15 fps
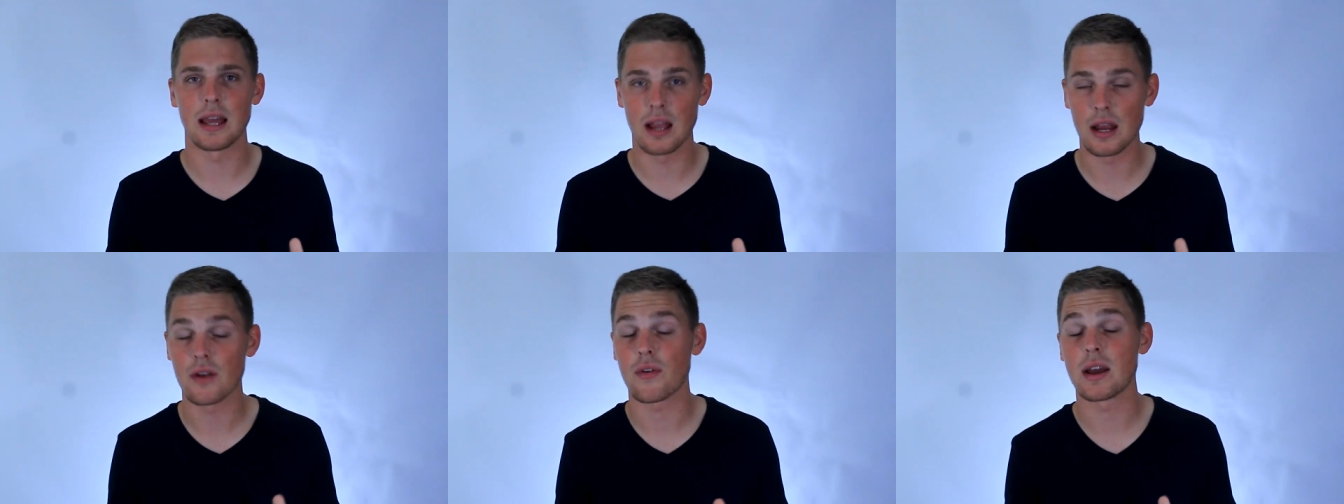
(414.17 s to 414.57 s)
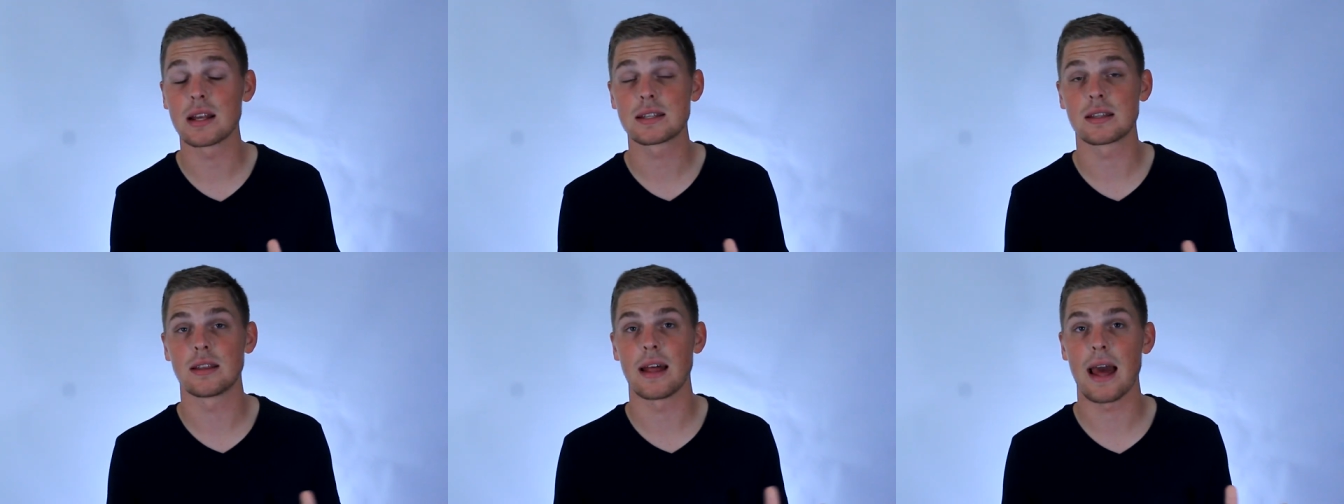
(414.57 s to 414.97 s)

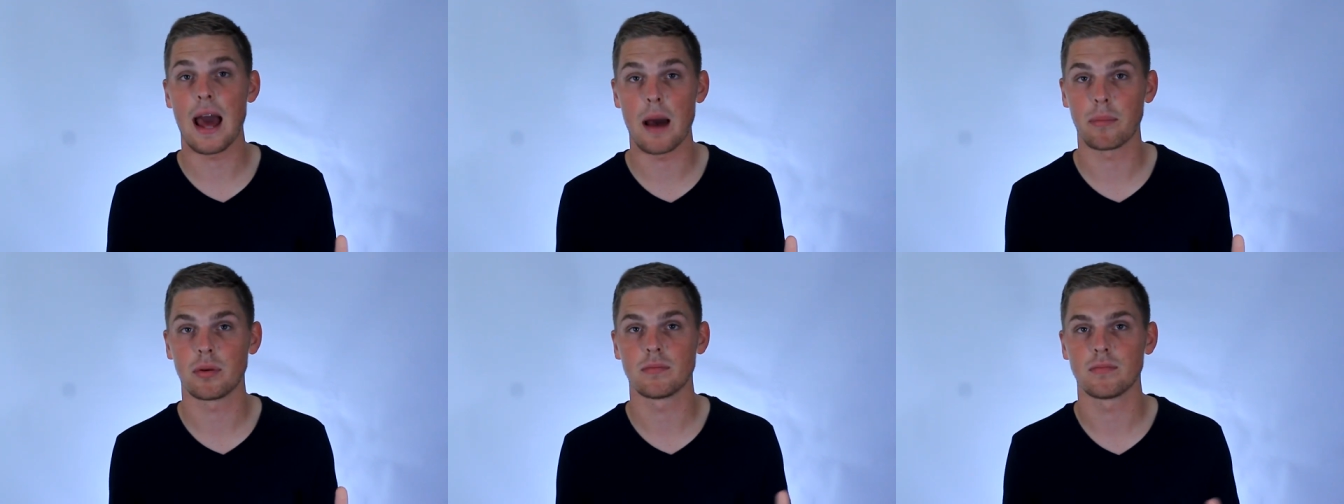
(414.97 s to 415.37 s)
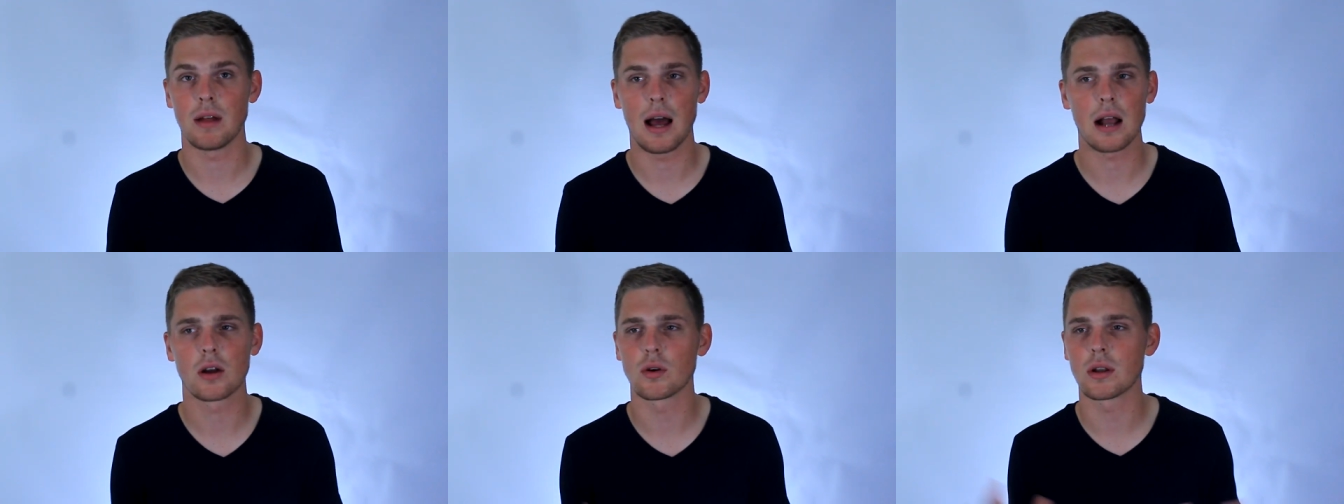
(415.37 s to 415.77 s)
erased the app.
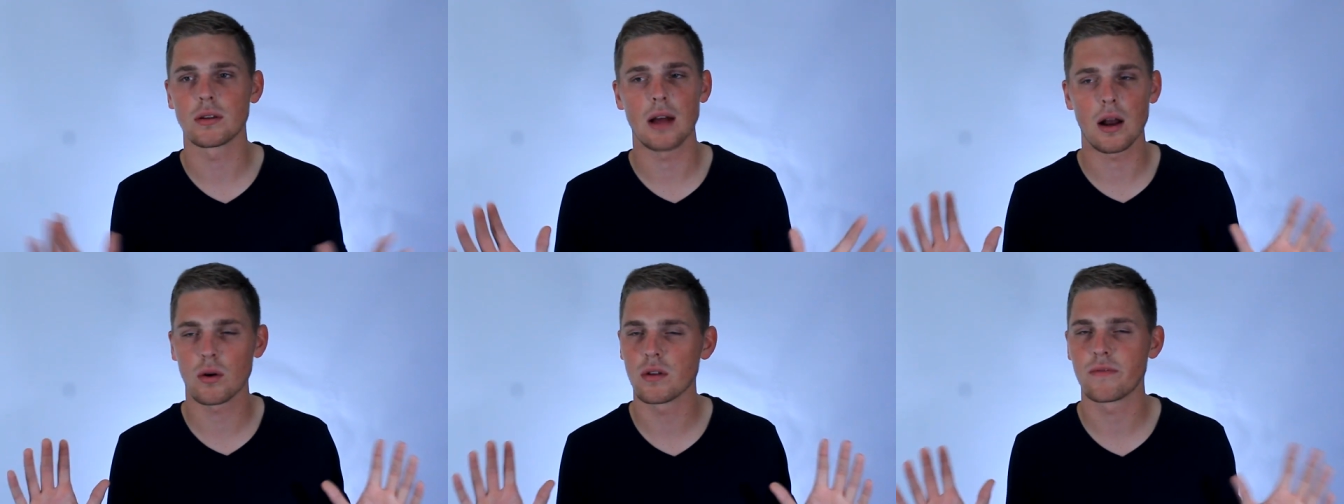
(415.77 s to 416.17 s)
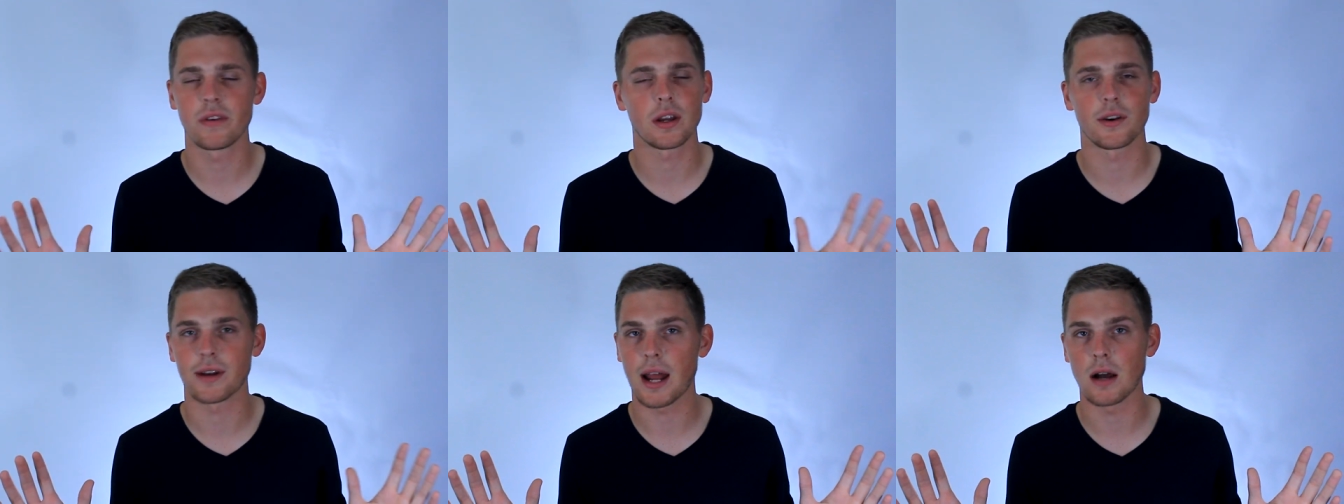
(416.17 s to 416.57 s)
I couldn't
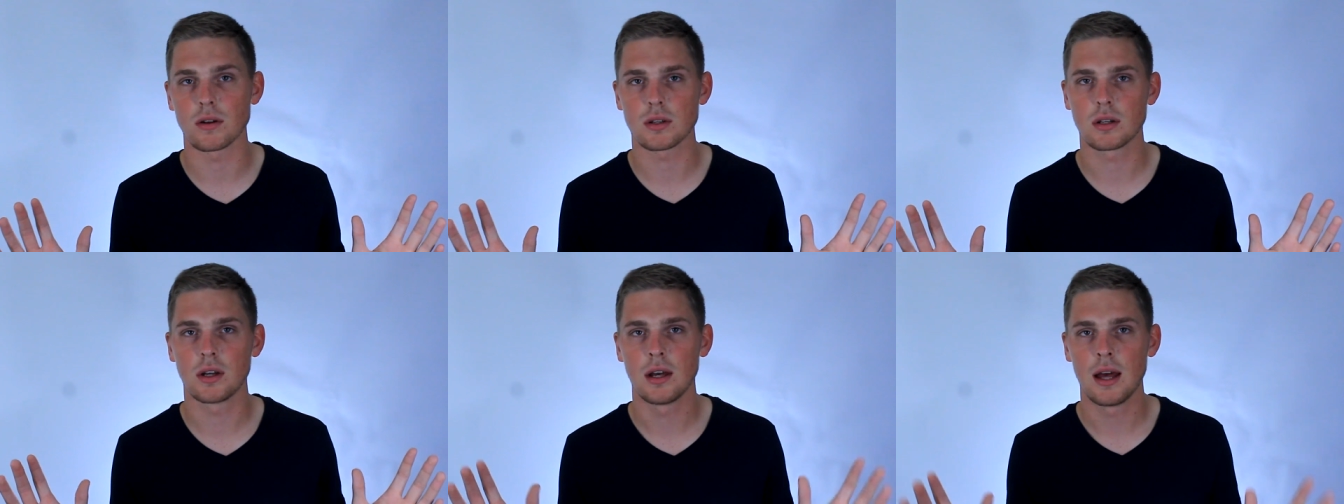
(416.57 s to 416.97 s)
figure it out.